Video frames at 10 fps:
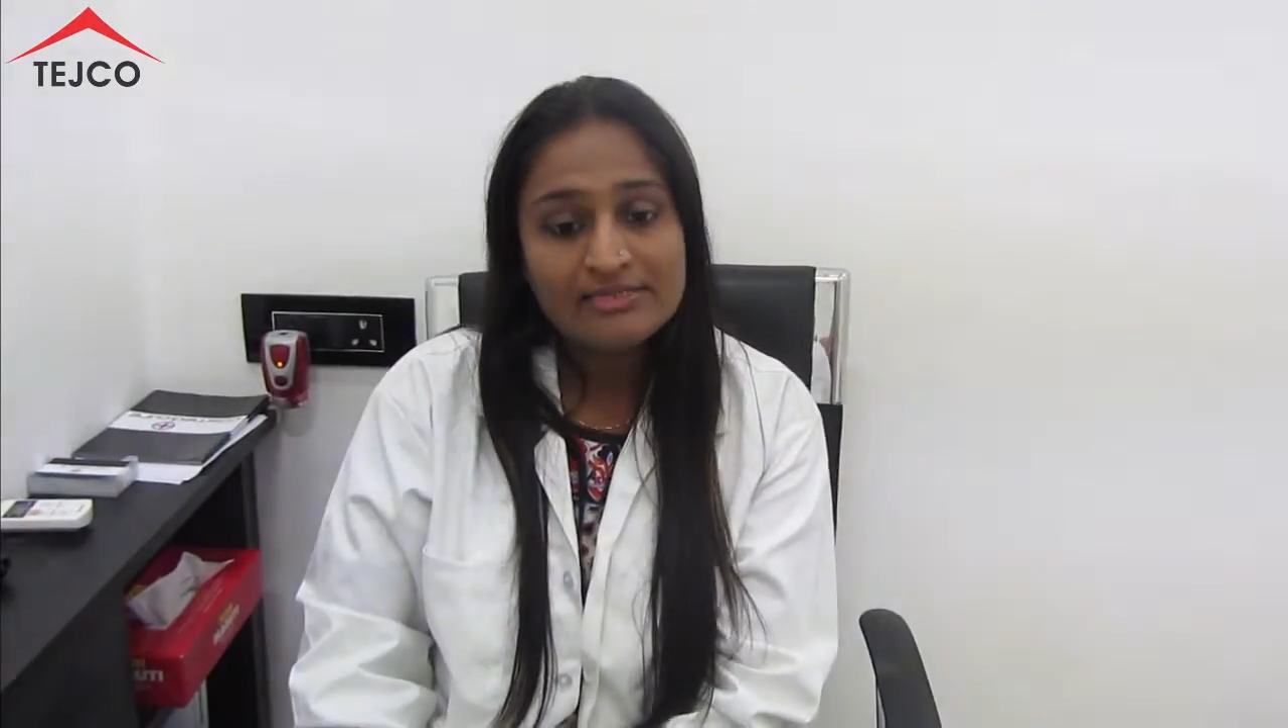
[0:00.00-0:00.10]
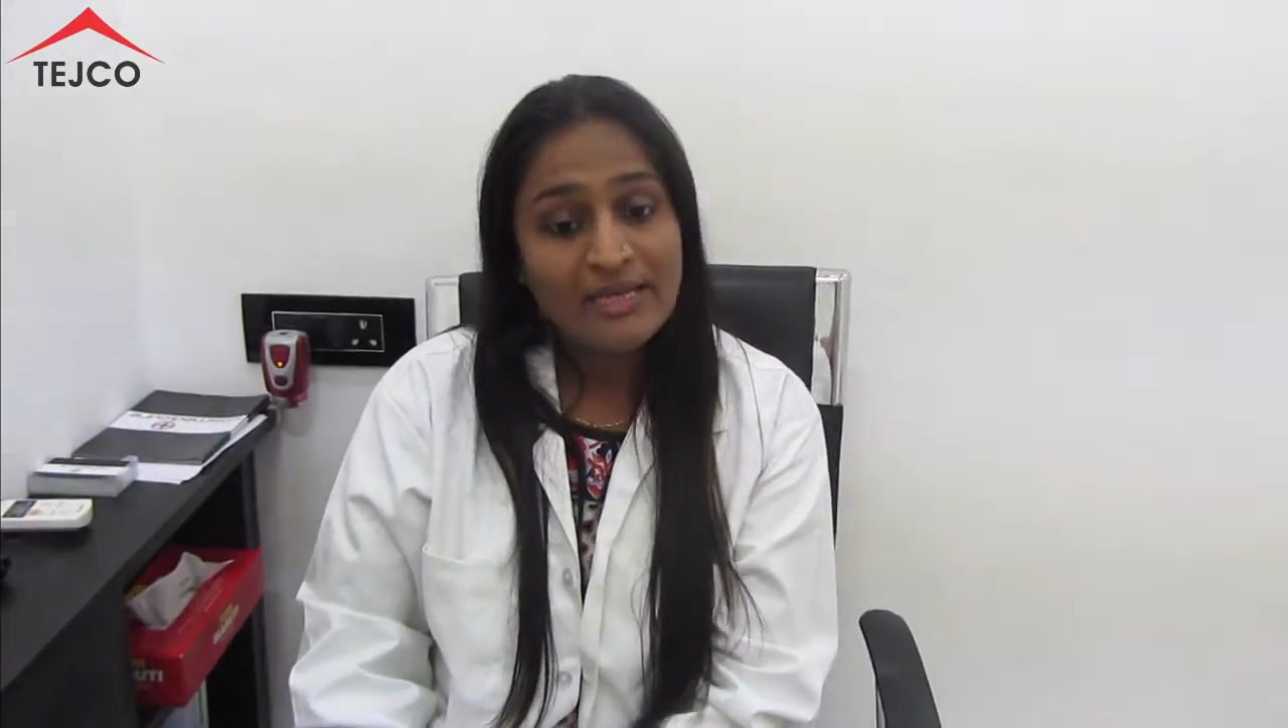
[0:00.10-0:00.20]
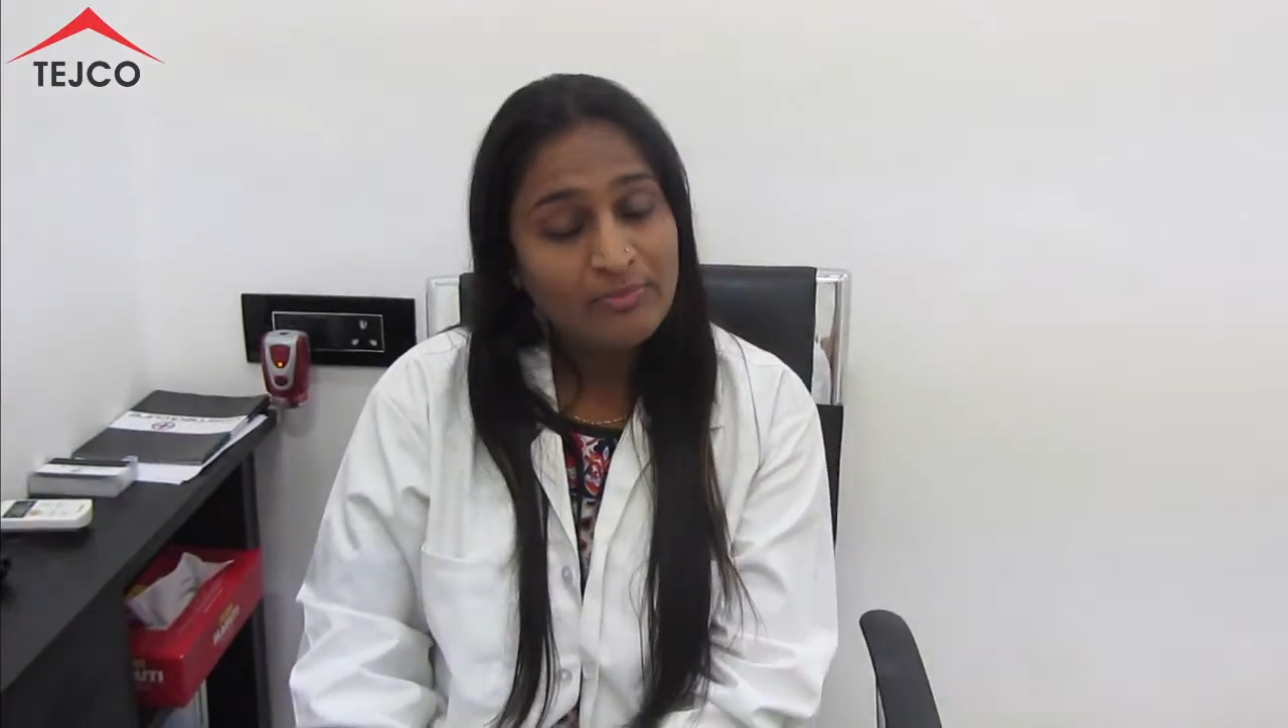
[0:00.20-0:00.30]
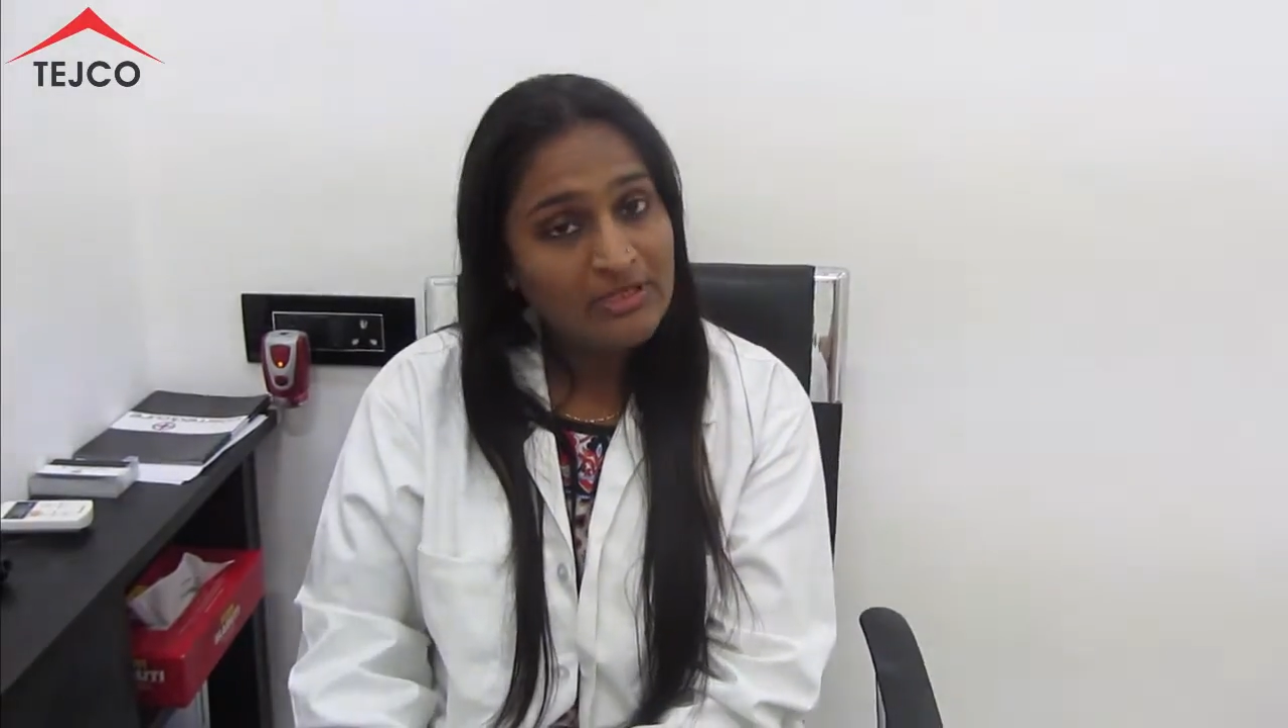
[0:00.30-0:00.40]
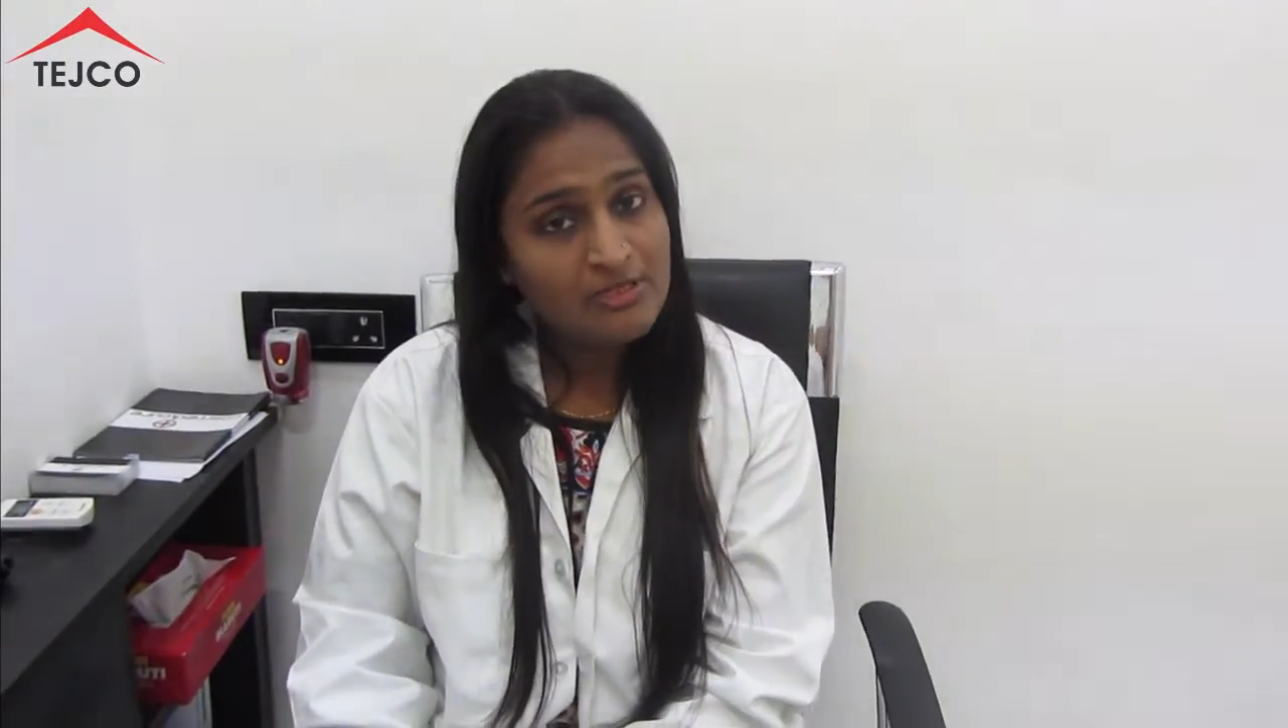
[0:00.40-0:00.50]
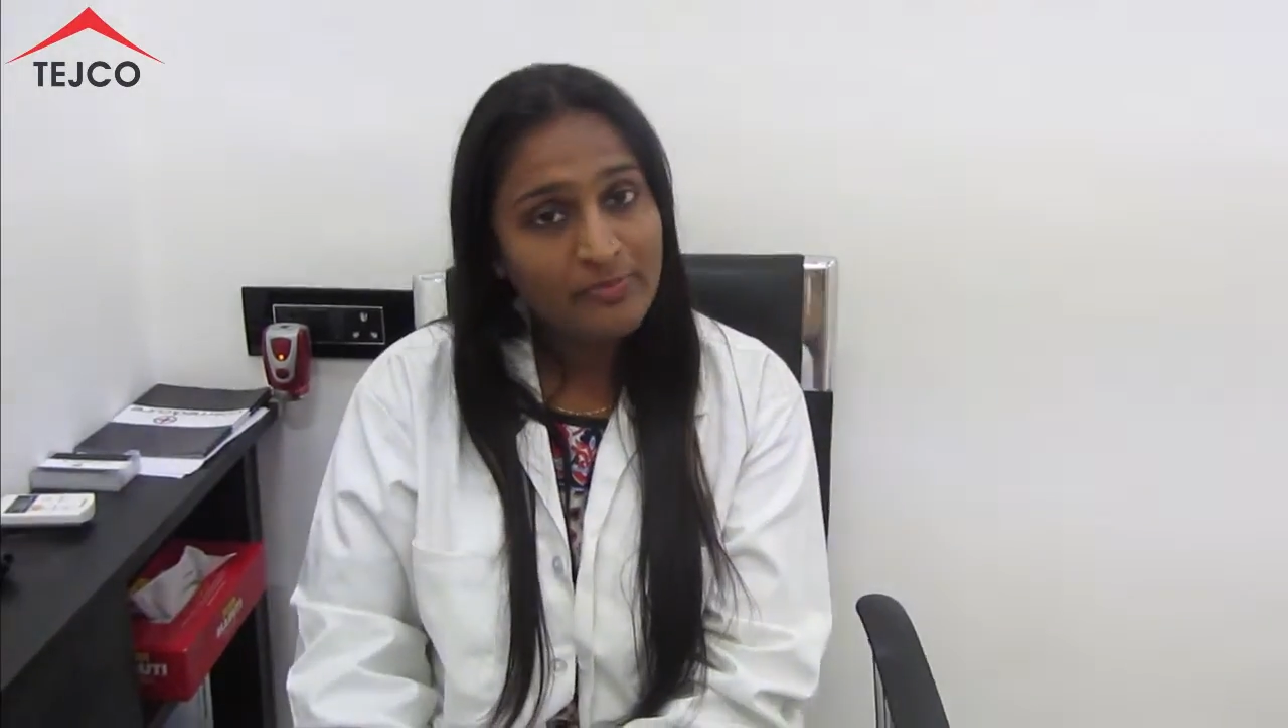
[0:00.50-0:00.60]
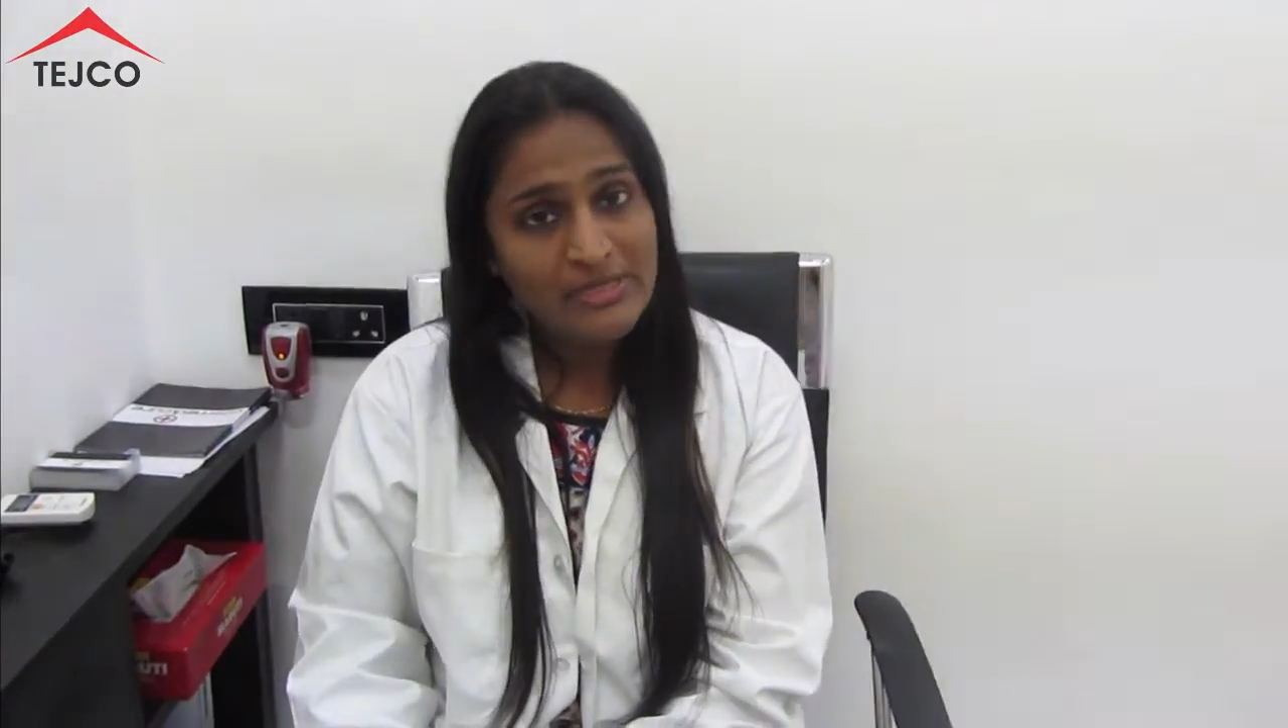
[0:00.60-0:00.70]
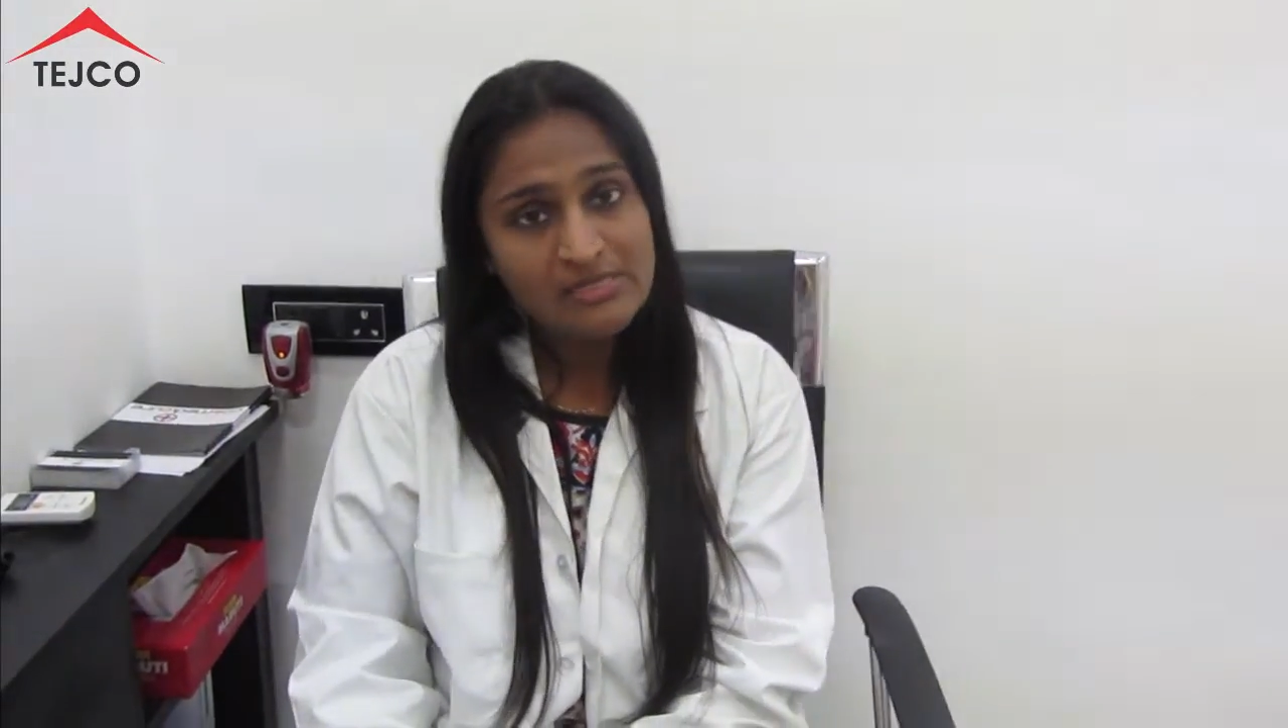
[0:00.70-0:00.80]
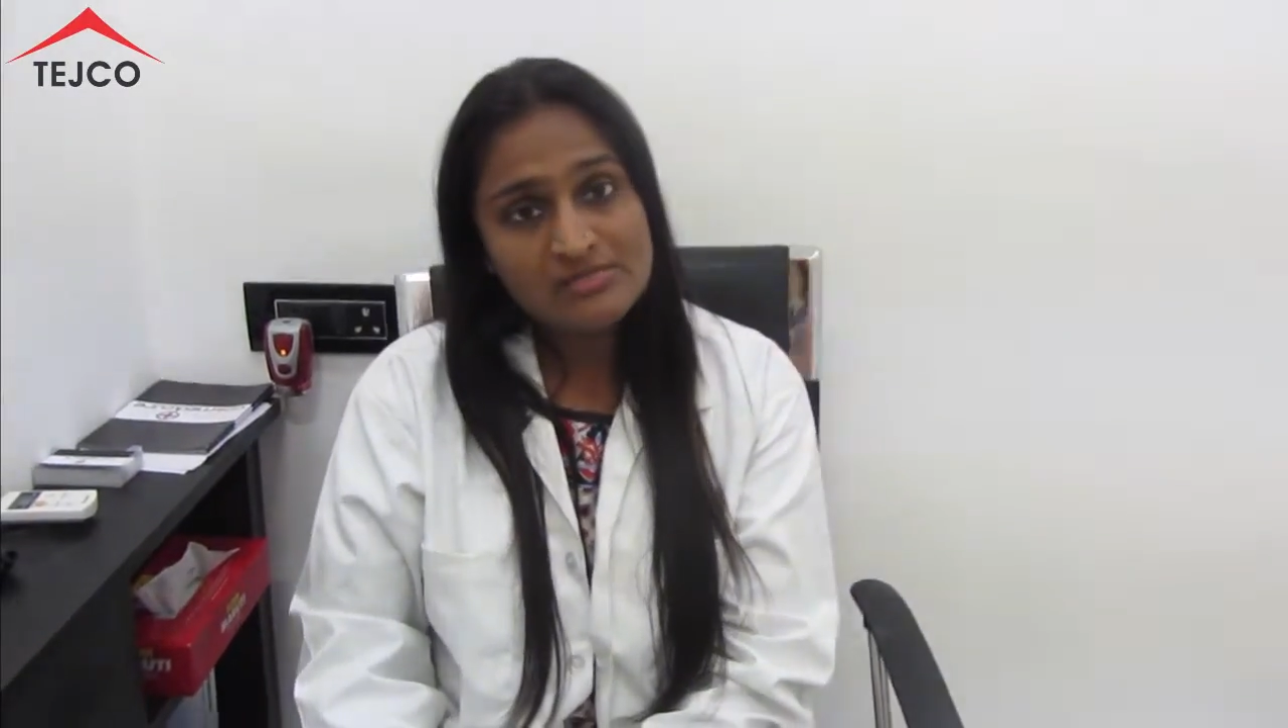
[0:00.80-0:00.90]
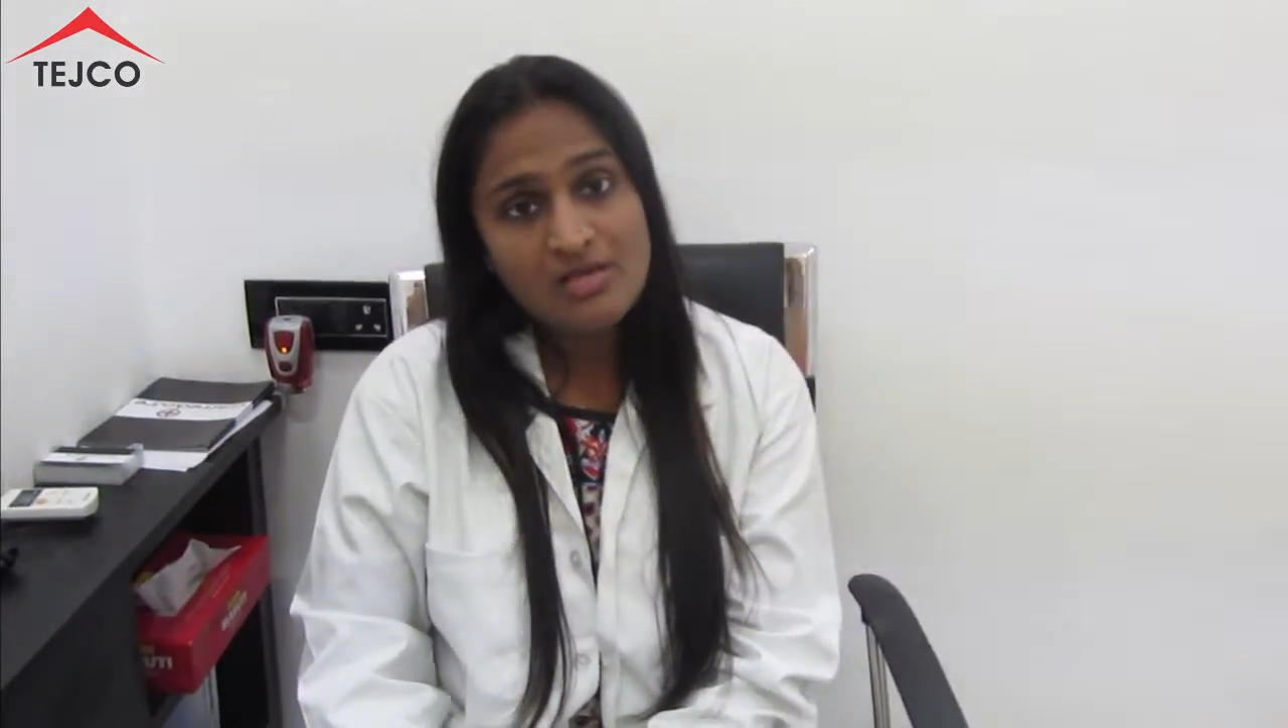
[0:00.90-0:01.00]
chemical
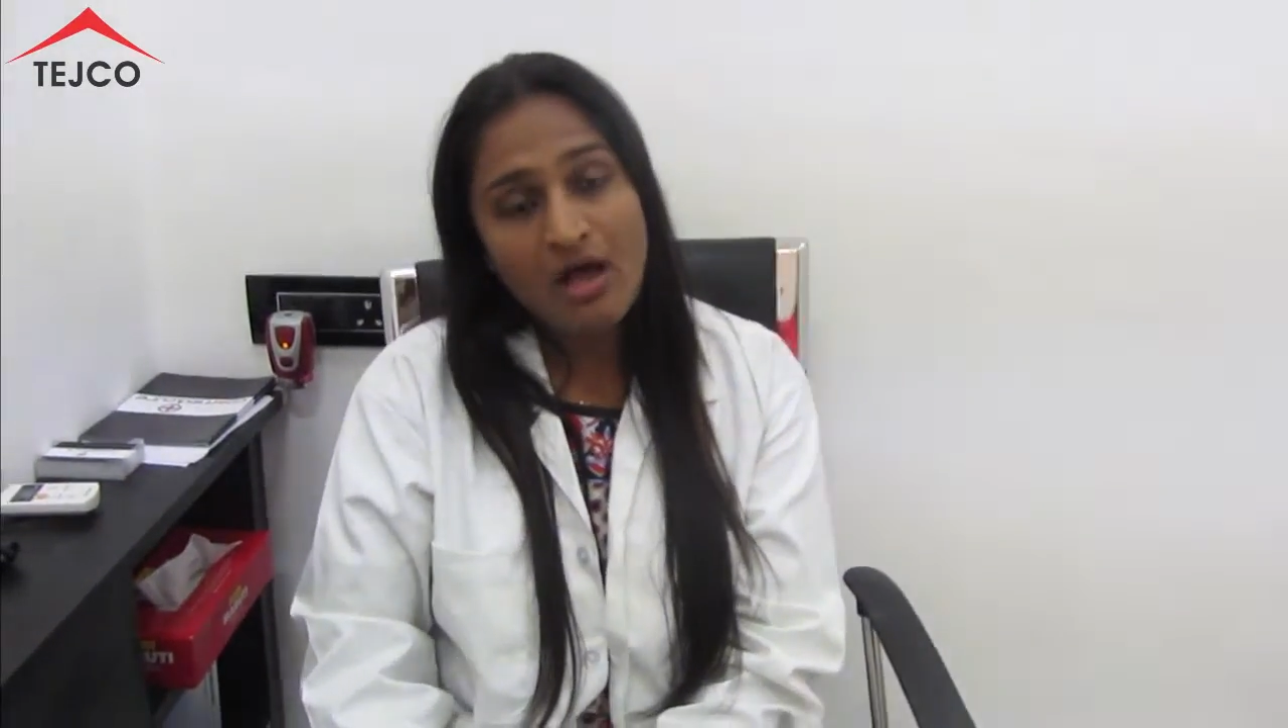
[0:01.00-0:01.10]
peels